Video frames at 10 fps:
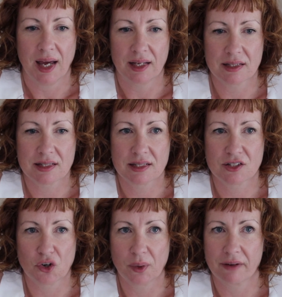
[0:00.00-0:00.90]
and
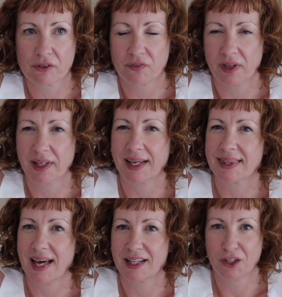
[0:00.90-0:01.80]
don't ever feel like
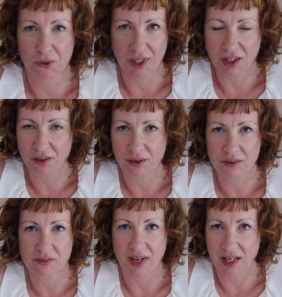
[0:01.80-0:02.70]
that learning
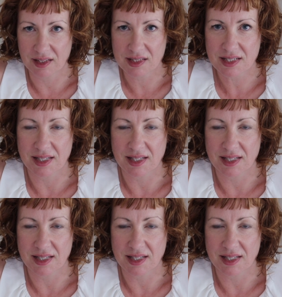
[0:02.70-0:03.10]
curve ends.